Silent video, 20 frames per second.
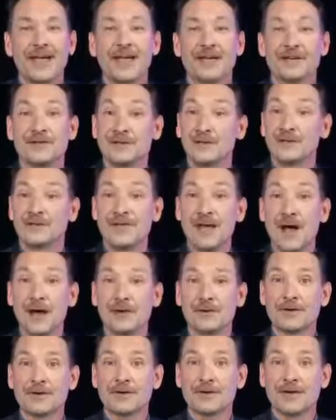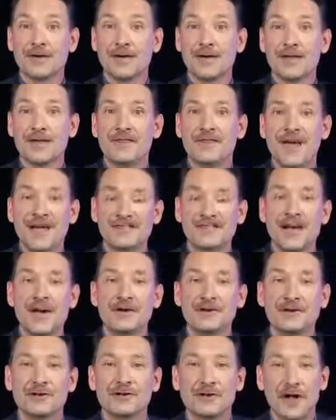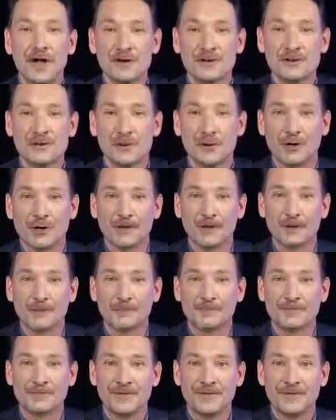It turns out that's how your lungs work.